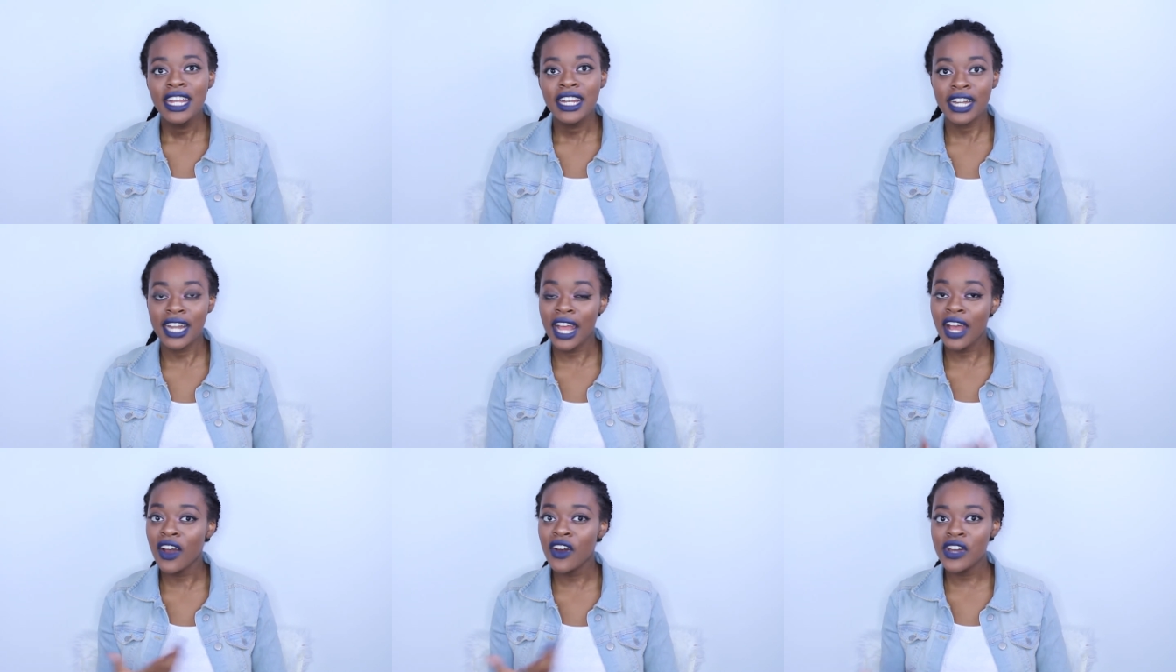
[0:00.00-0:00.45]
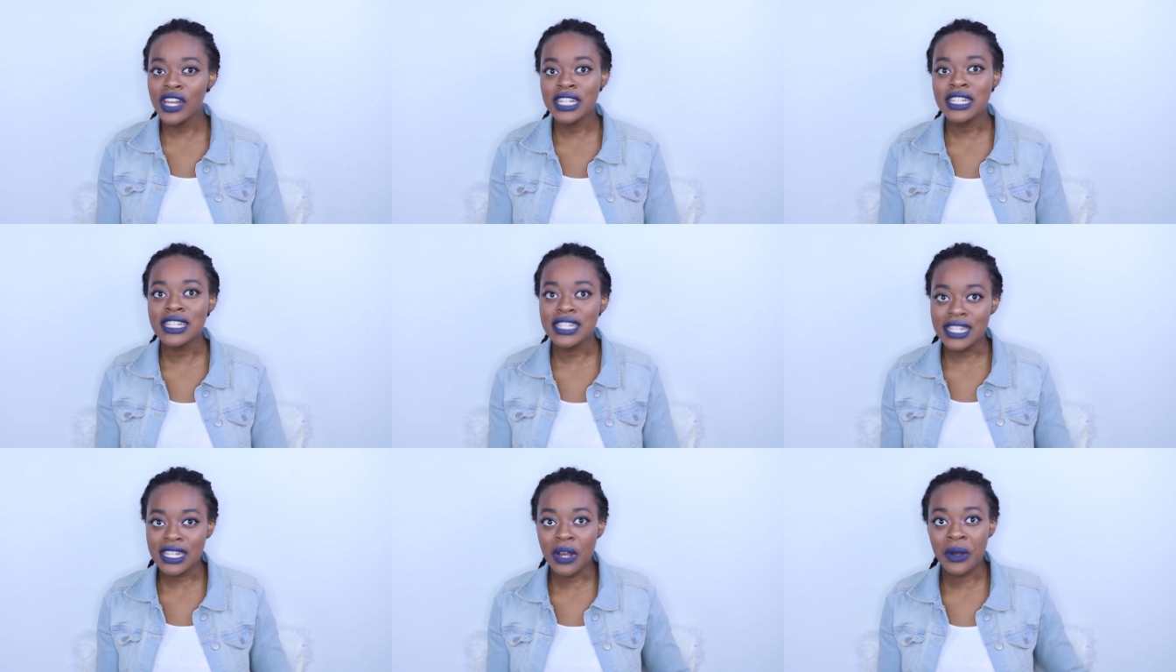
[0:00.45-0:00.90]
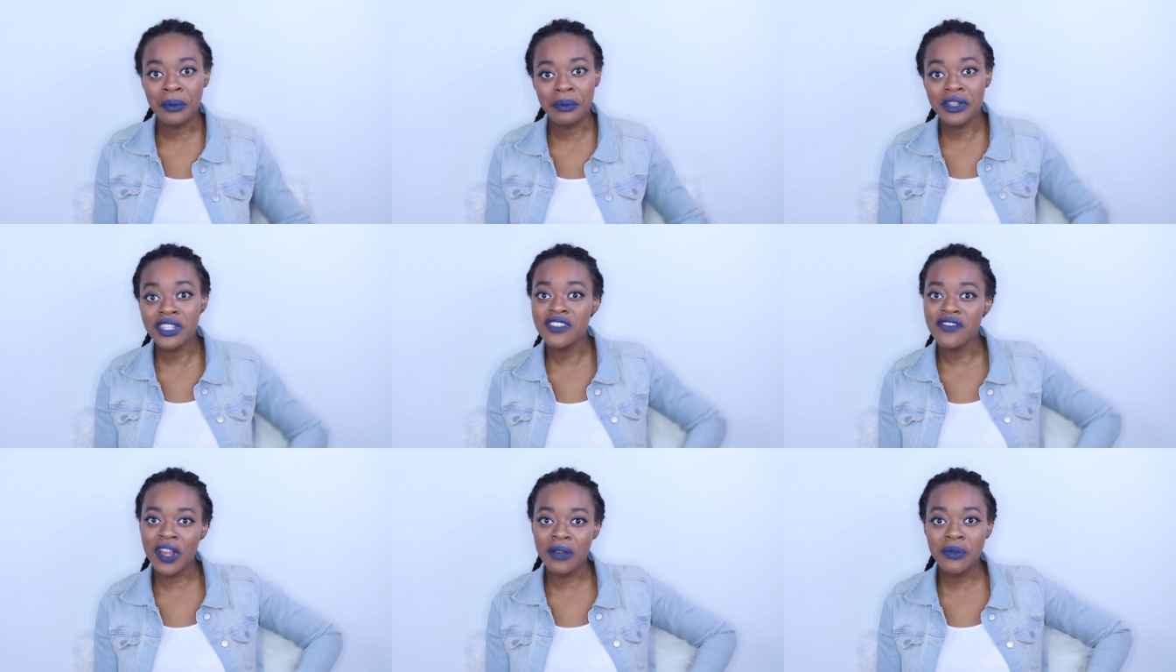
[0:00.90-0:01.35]
now it's
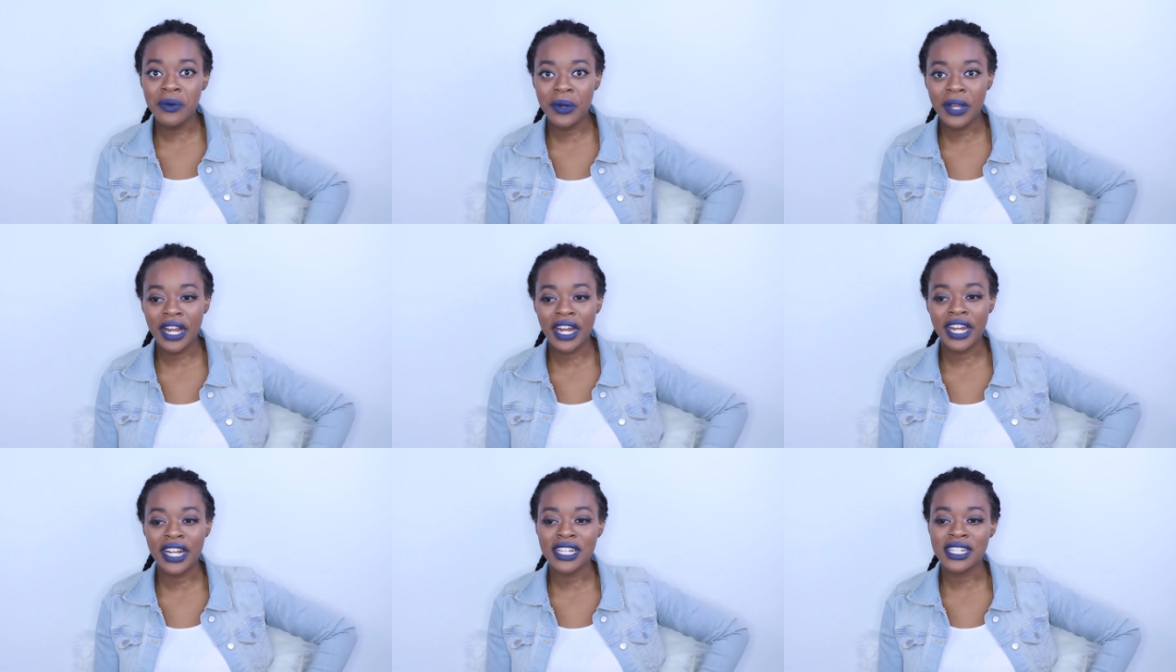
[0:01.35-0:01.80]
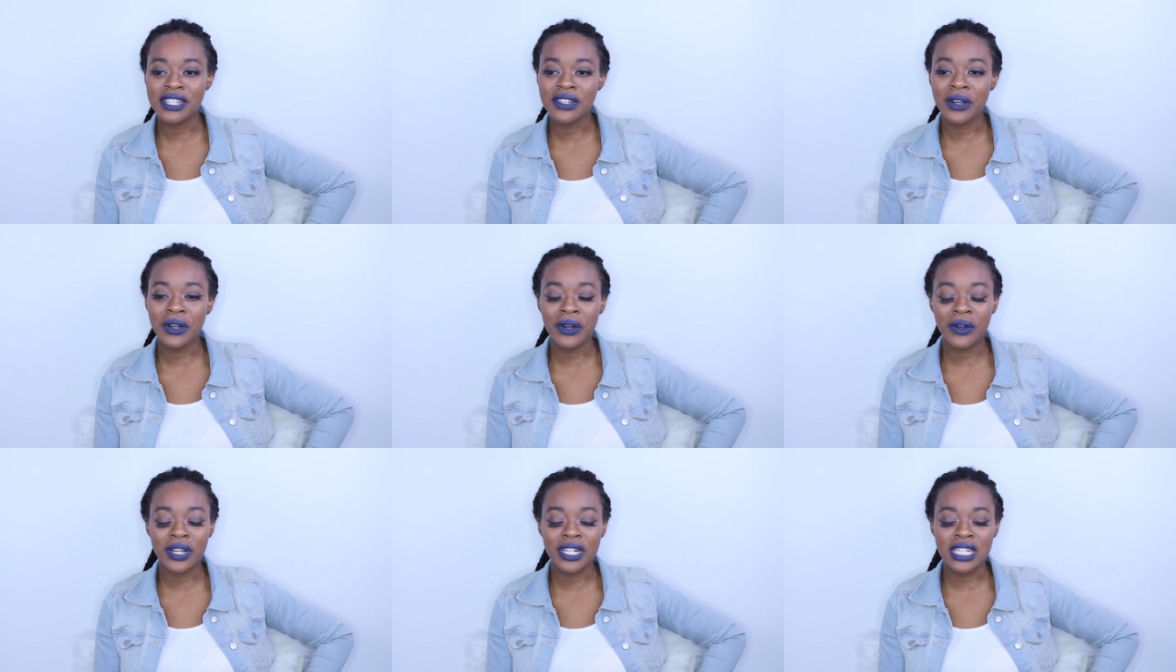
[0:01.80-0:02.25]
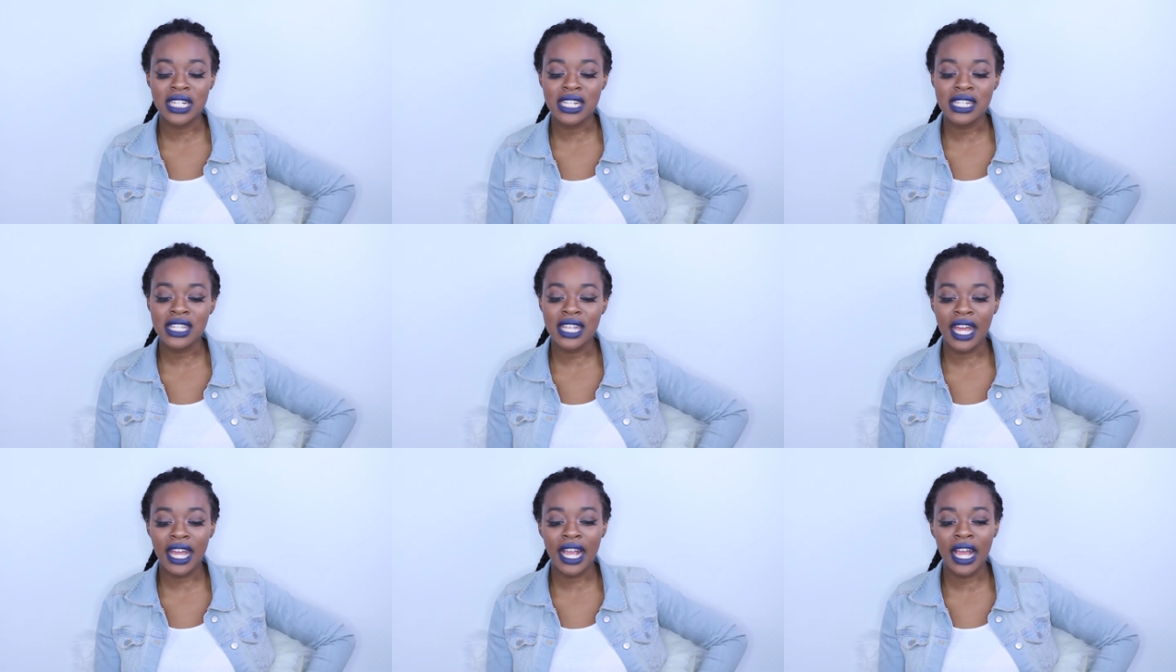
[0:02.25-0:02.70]
almost February, so it's
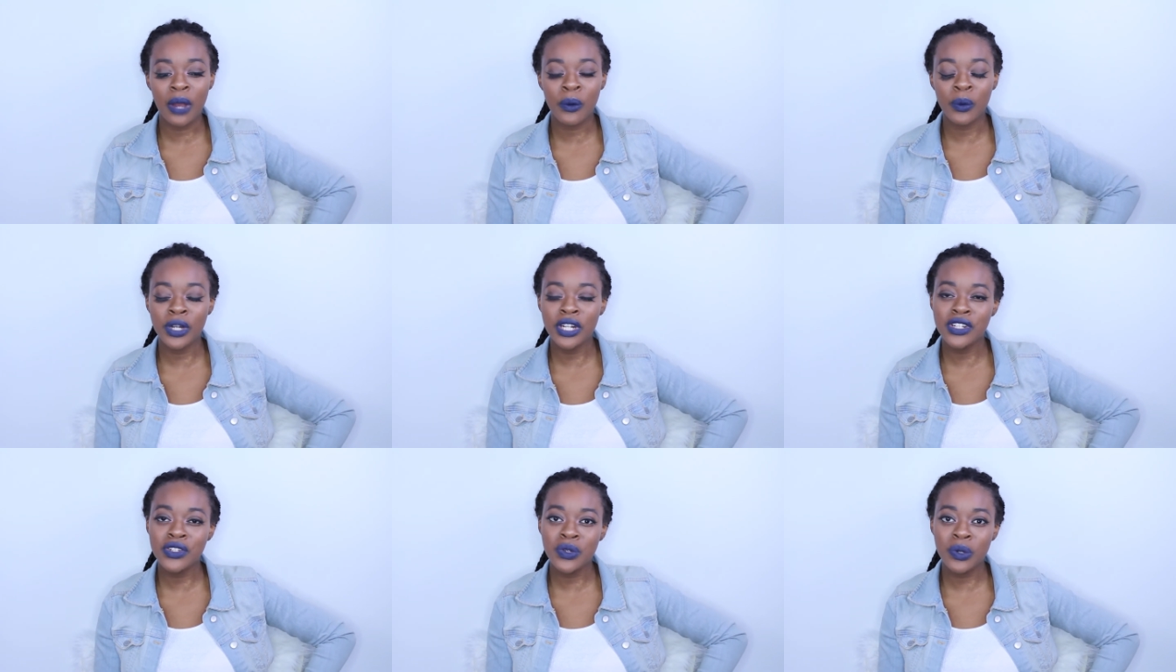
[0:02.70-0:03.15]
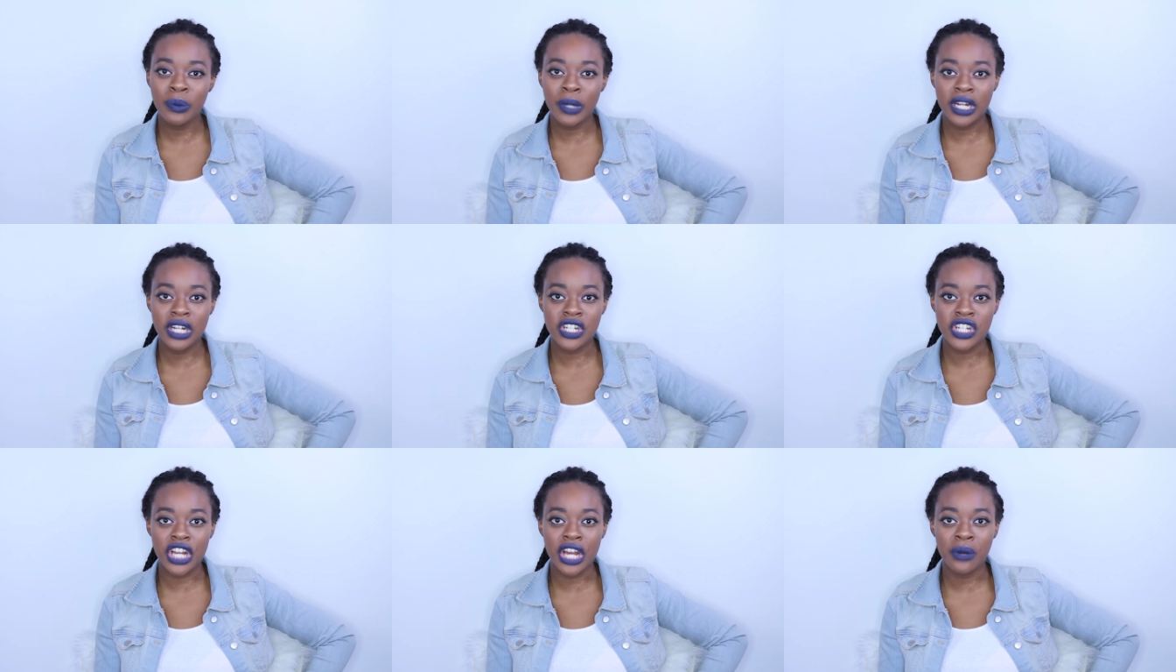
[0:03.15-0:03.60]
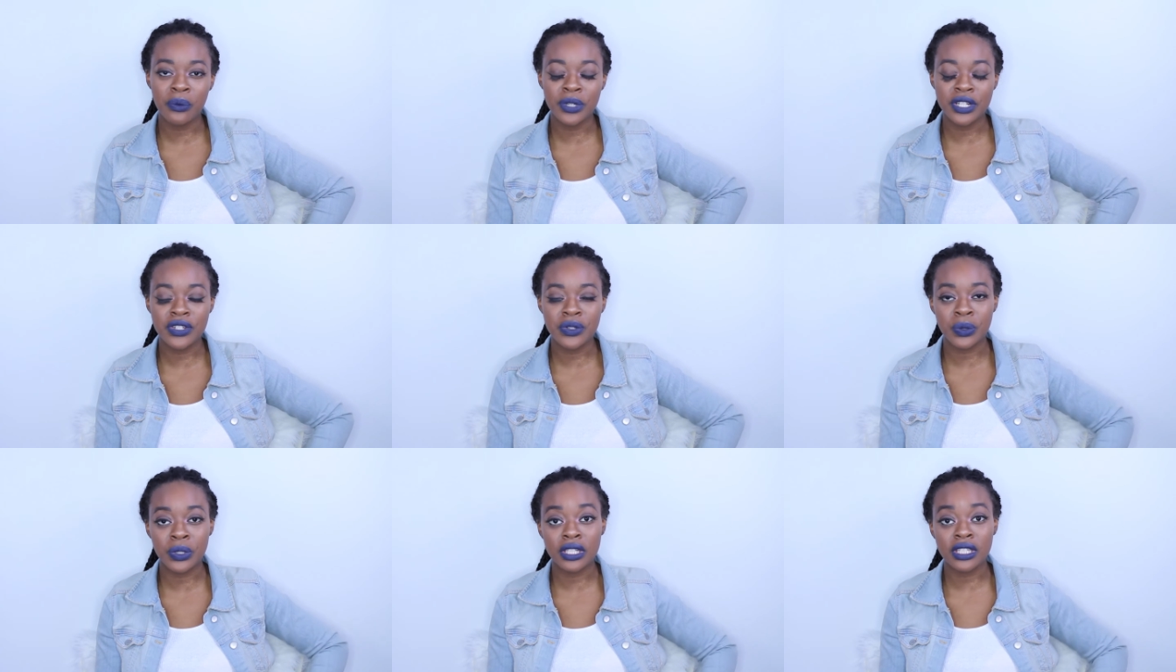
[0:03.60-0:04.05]
just like I want to do a better job
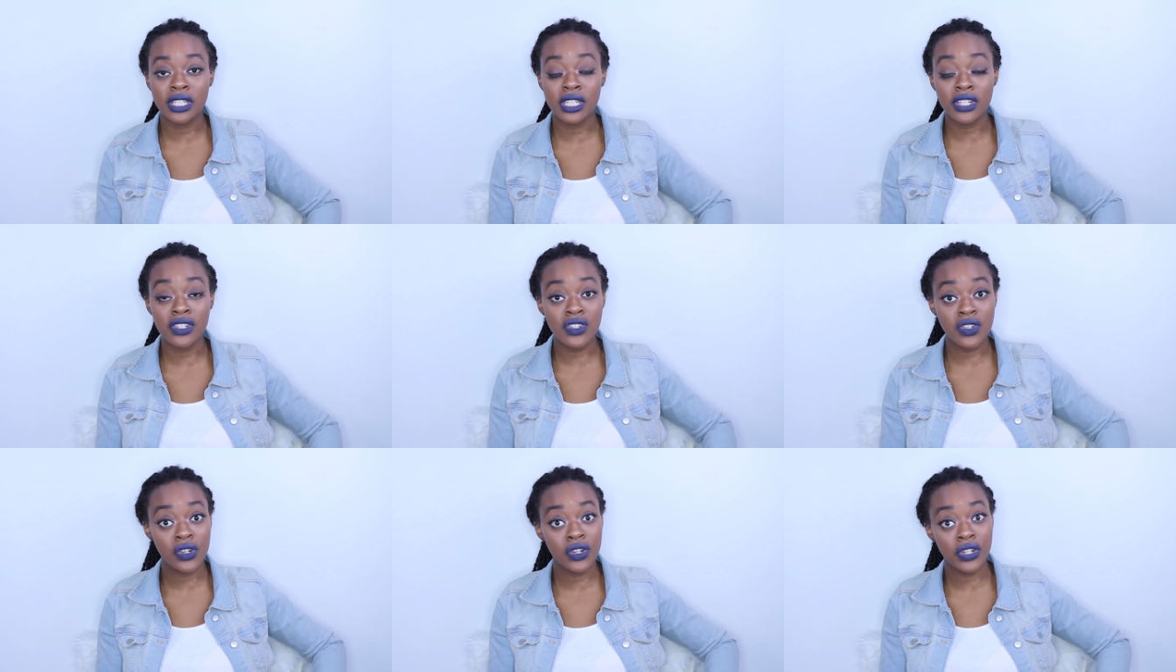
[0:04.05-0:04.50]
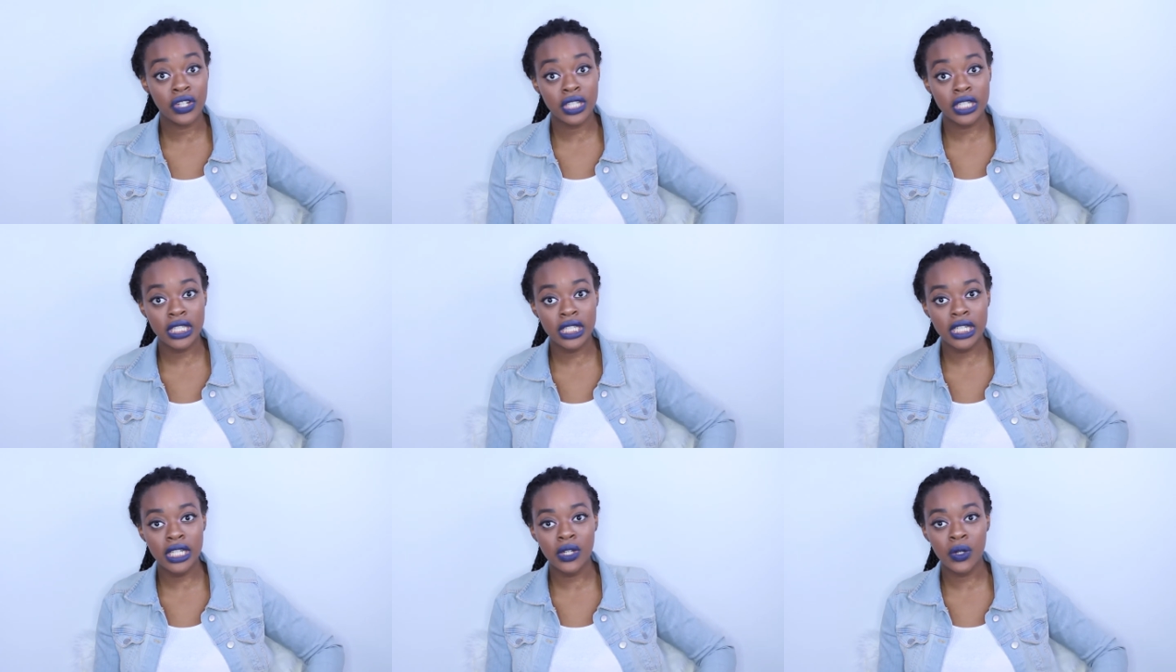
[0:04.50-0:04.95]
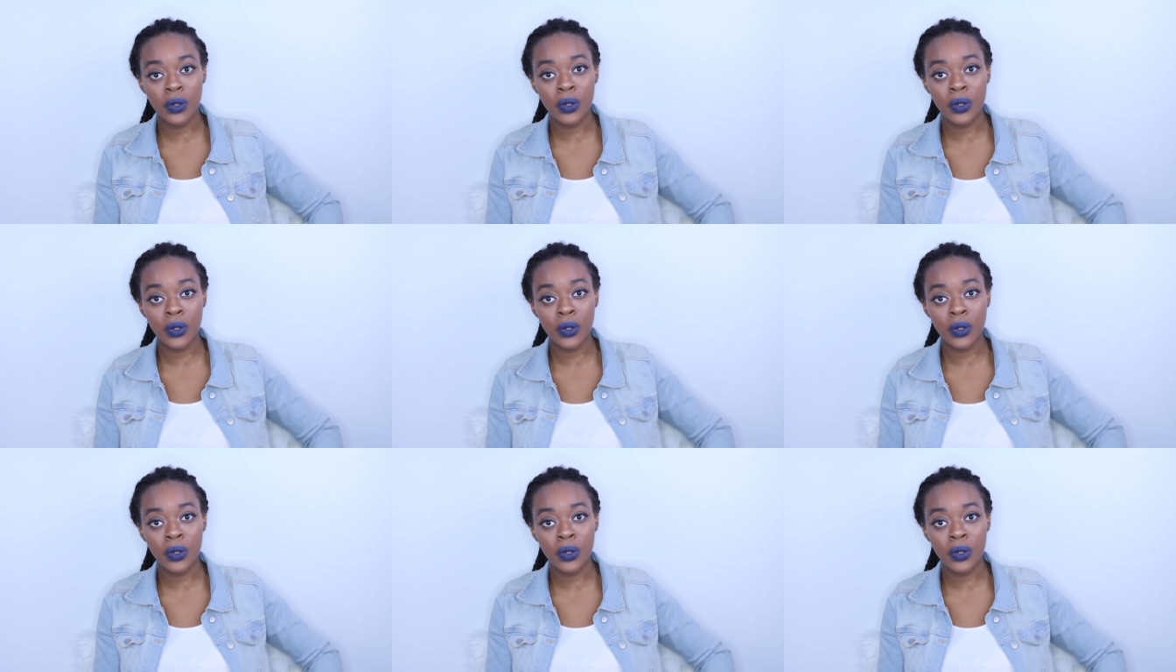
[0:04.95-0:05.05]
with doing things early,